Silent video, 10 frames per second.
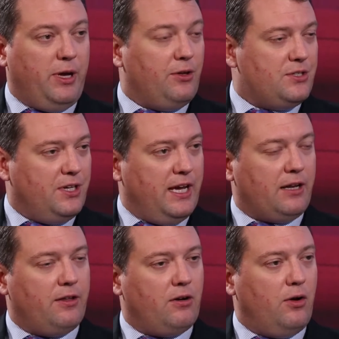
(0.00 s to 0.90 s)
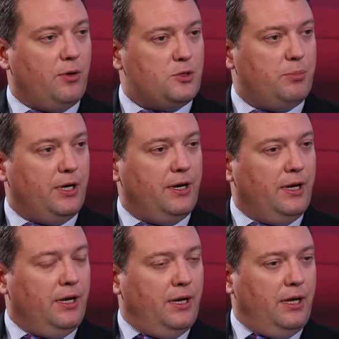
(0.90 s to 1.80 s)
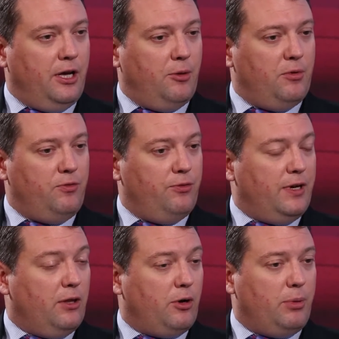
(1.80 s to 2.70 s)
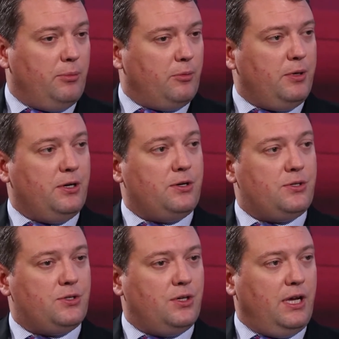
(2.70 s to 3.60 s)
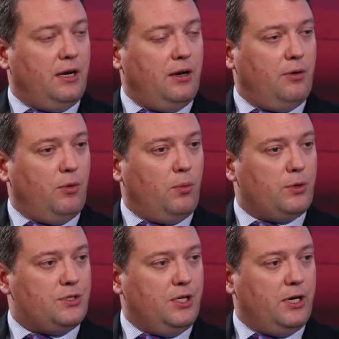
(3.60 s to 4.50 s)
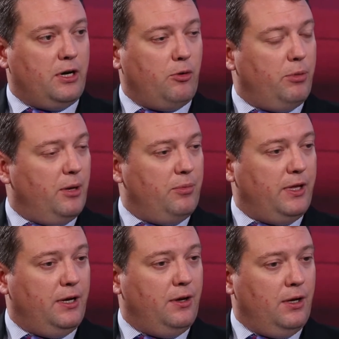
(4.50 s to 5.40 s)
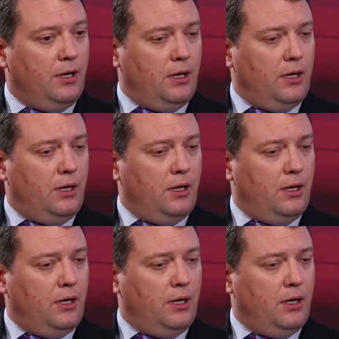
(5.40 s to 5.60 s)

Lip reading: balancing act there always, but if you follow our public peers and what we're seeing in our own pipeline,